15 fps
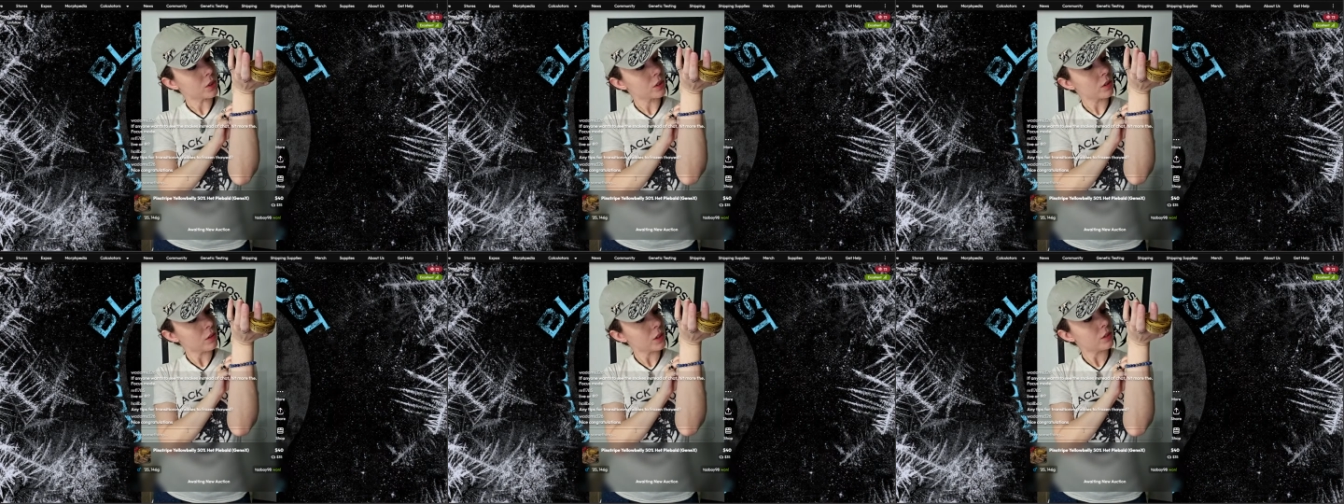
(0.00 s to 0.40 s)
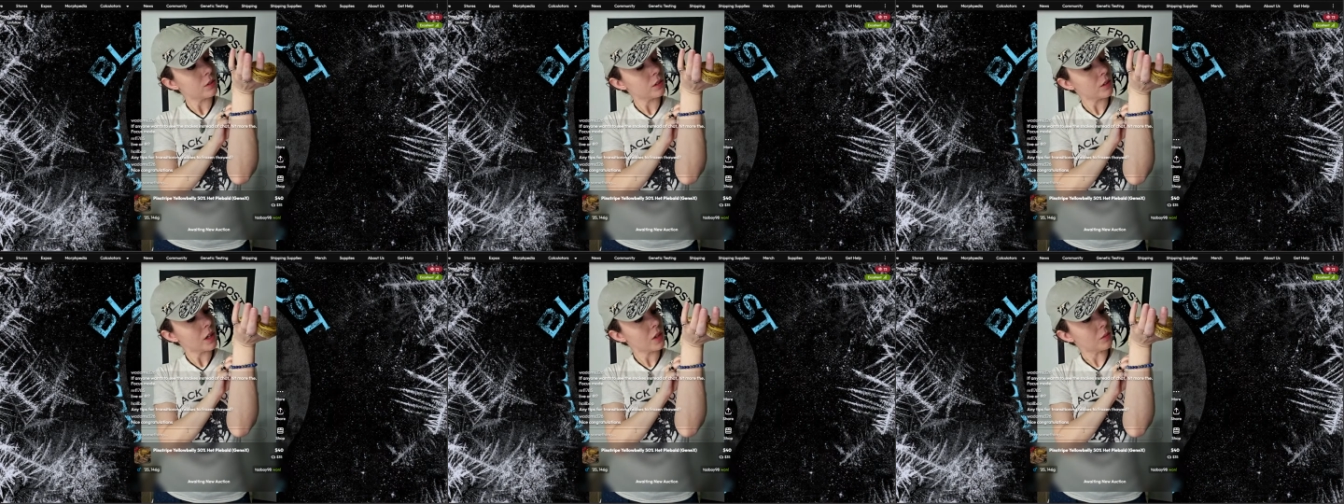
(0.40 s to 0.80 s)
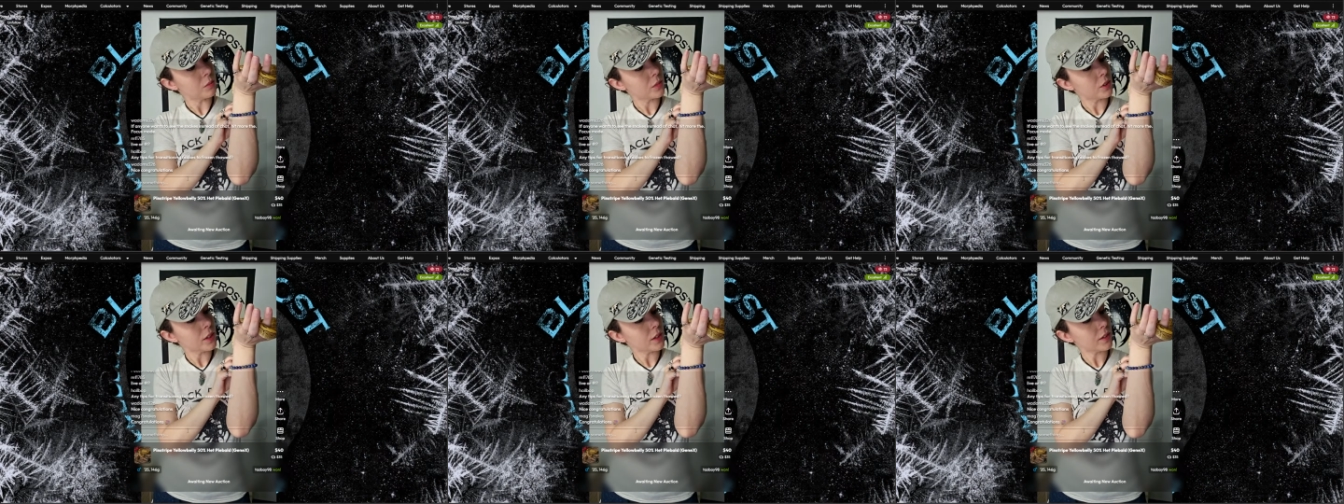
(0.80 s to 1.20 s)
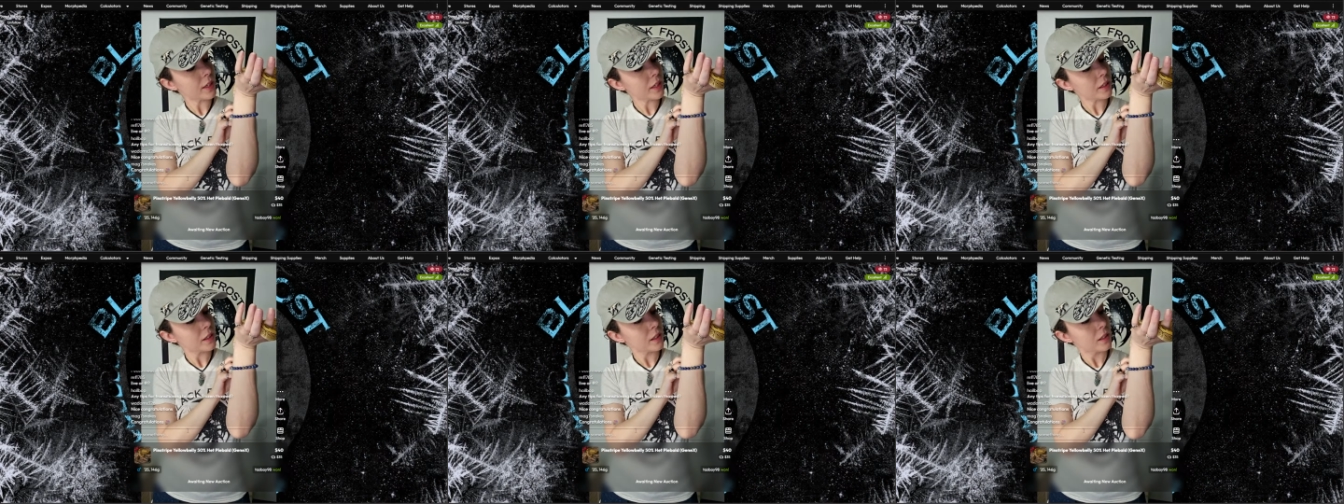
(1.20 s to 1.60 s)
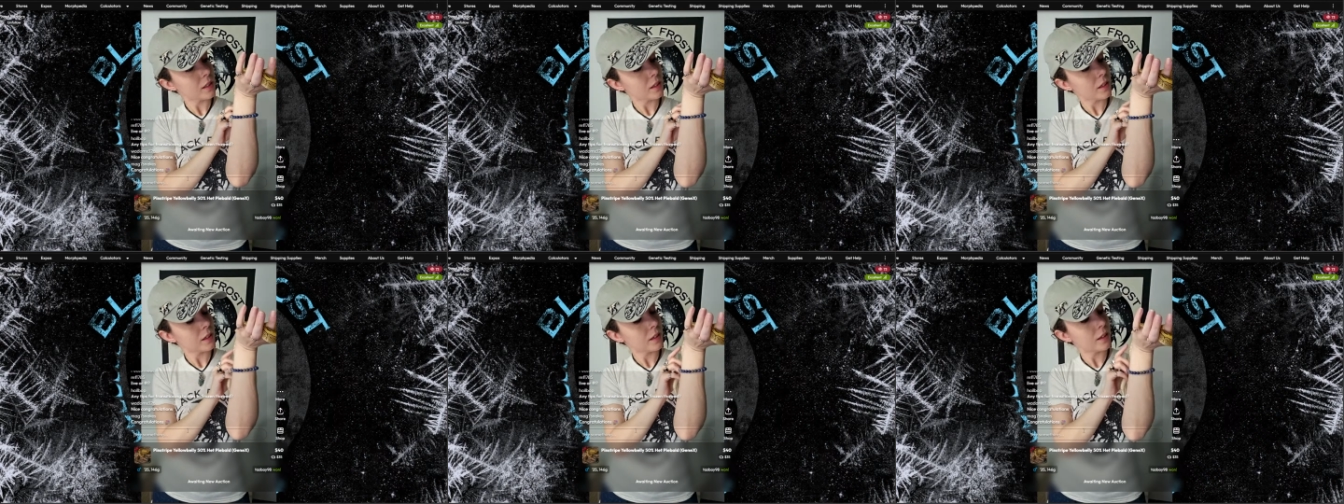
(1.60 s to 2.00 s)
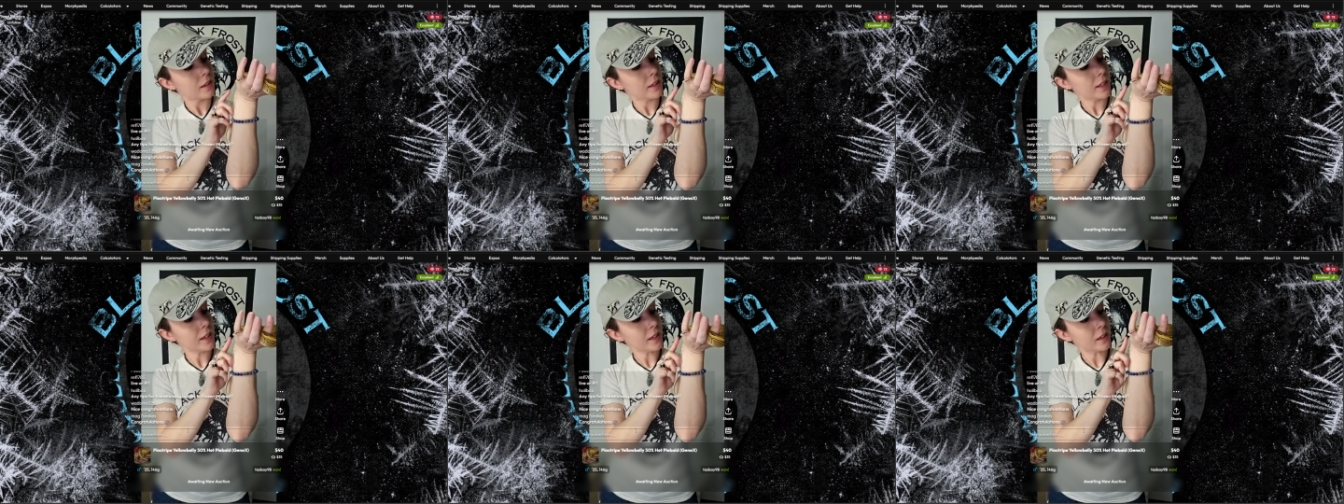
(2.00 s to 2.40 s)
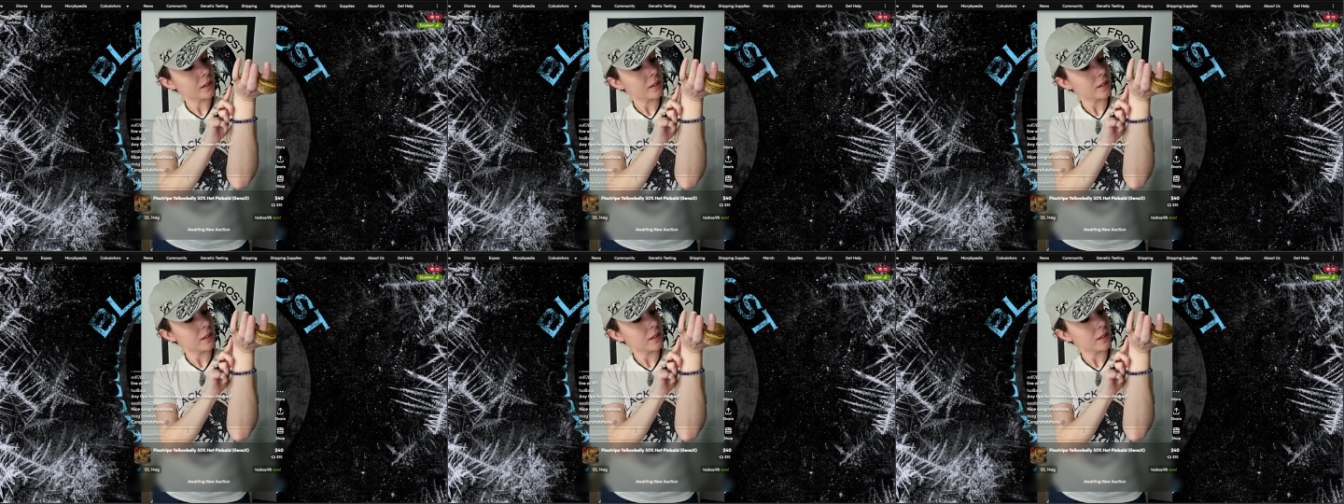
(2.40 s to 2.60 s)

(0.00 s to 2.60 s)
going to a new home. Hear that? Yeah.